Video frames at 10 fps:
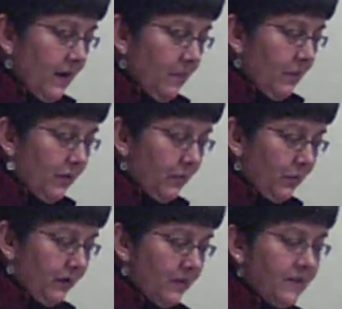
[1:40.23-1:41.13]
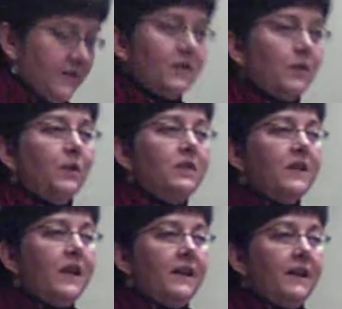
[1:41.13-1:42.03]
Both religions
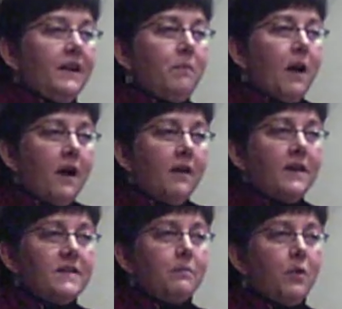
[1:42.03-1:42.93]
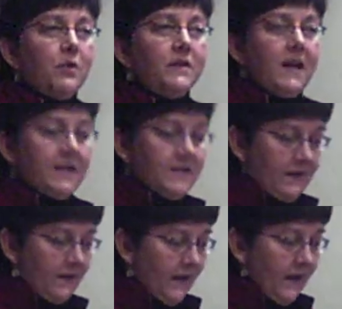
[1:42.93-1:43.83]
originated in part as a protest
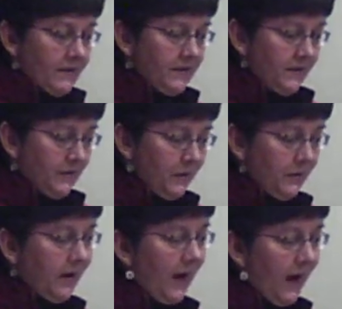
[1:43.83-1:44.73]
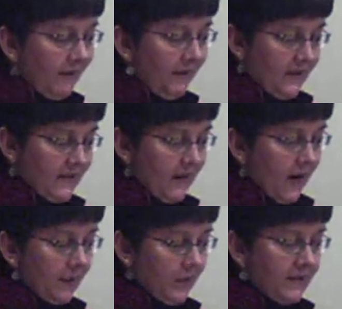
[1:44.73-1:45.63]
against two Calvinist
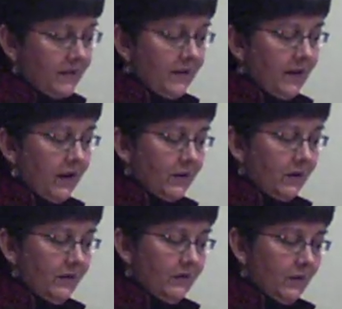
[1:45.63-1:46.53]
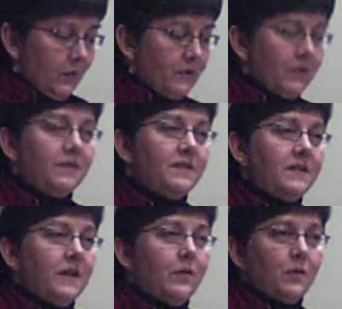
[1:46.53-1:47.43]
doctrines, the doctrine of original
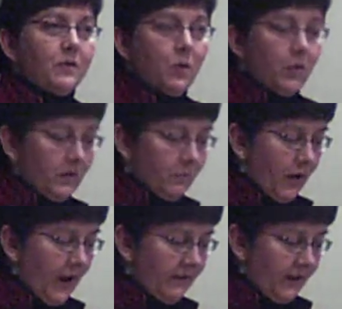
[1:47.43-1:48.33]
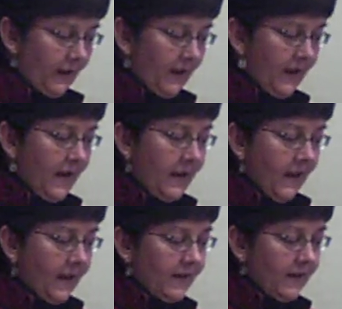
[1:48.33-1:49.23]
sin or total depravity,
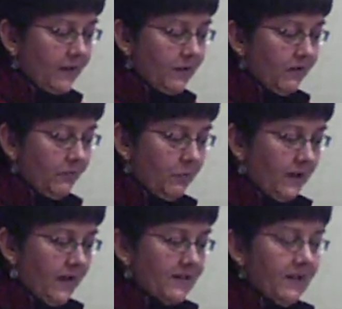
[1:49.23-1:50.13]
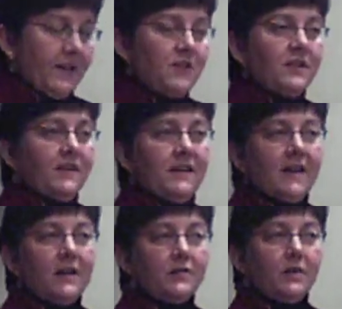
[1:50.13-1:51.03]
and the doctrine of predestination, the
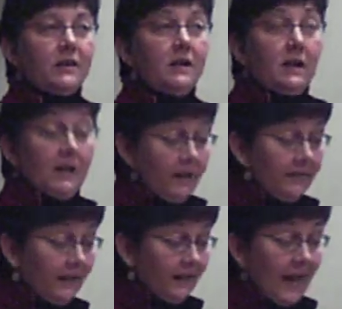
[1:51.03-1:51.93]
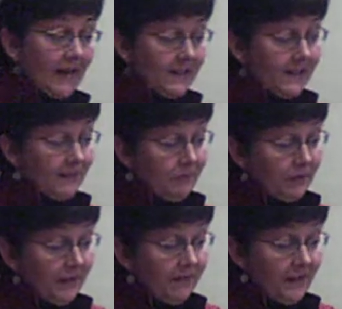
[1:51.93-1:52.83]
doctrine of the elect, the
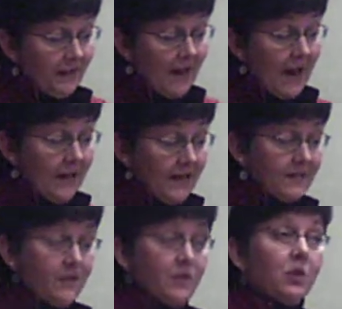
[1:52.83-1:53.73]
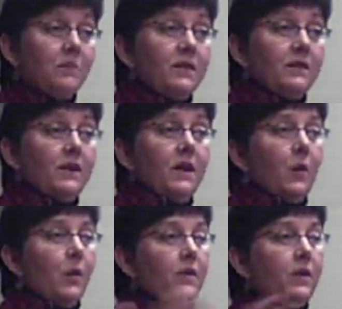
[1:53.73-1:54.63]
belief that God has determined
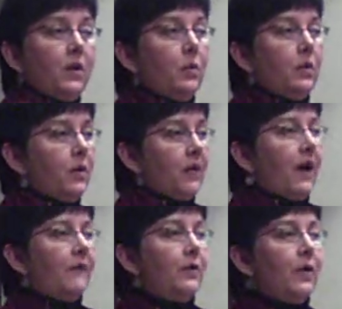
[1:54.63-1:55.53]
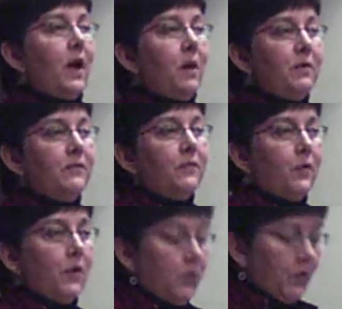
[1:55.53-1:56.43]
whether you will go to heaven or hell before
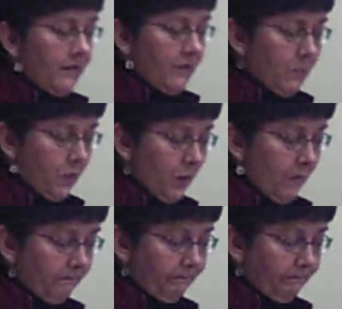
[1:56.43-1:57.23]
you were even born.